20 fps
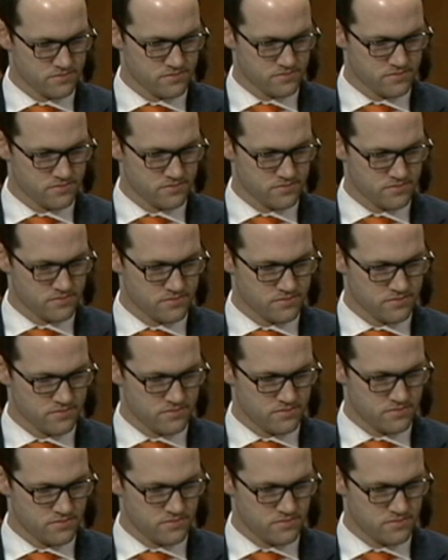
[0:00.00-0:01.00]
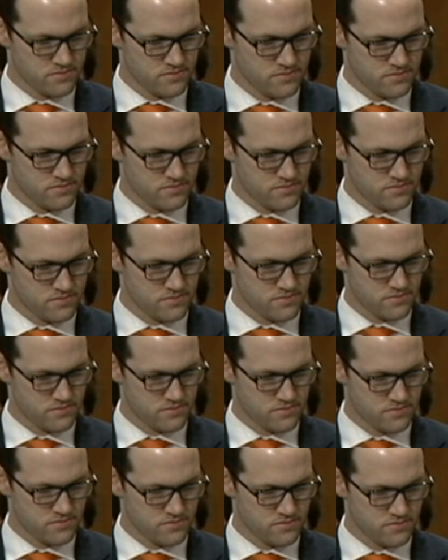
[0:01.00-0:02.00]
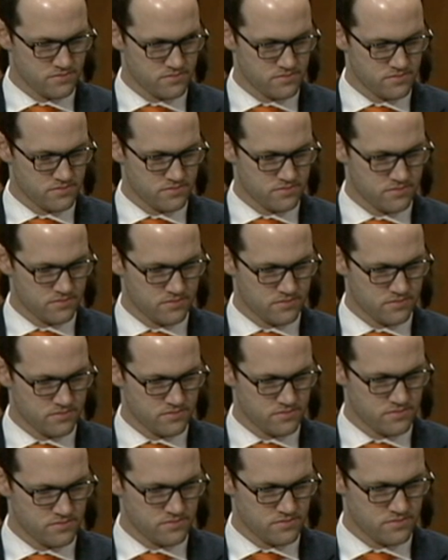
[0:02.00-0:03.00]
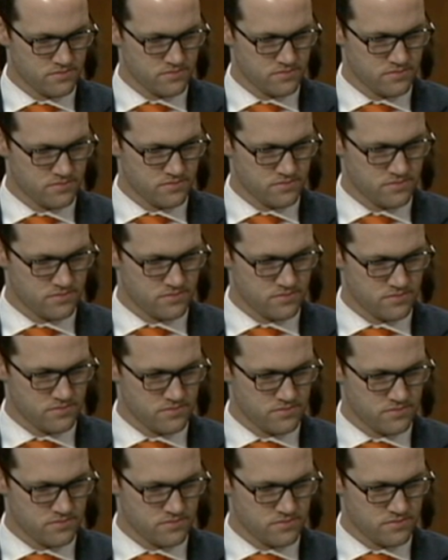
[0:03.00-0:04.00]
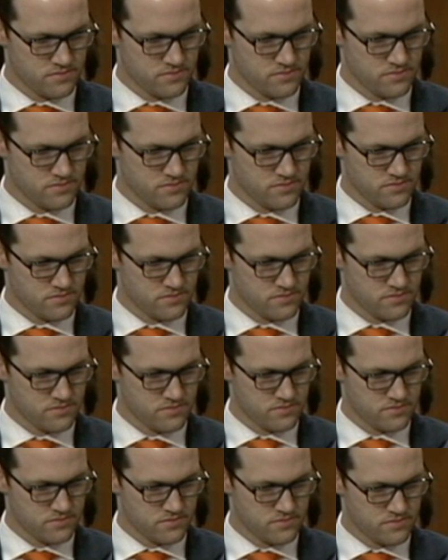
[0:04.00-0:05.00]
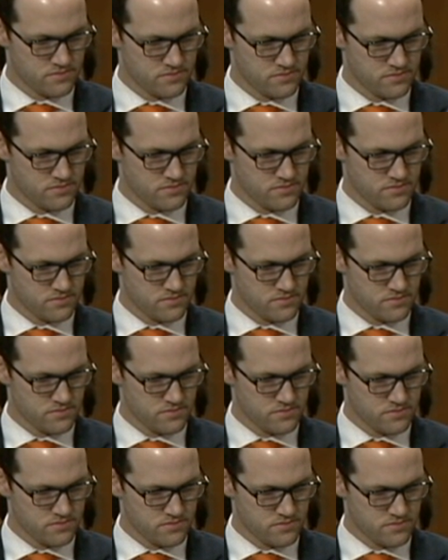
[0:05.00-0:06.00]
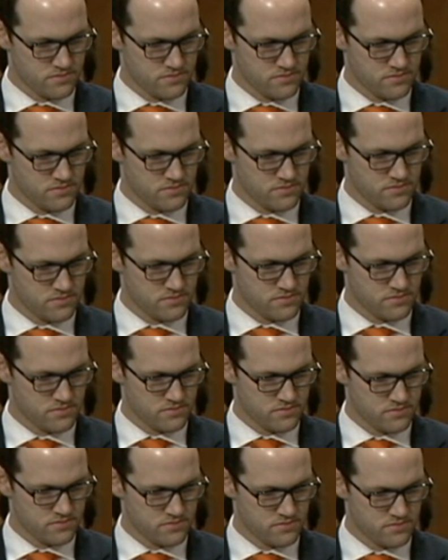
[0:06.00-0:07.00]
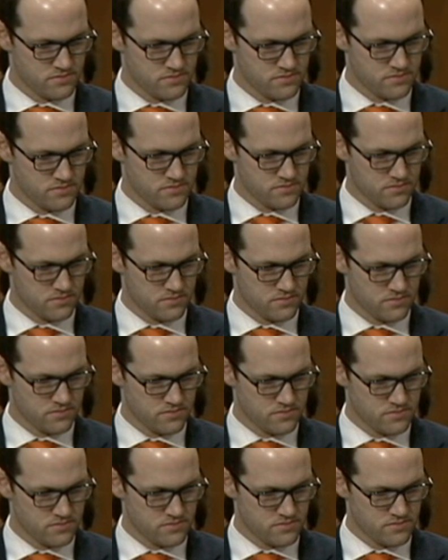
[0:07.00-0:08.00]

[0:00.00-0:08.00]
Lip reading: No words are spoken by the person on screen.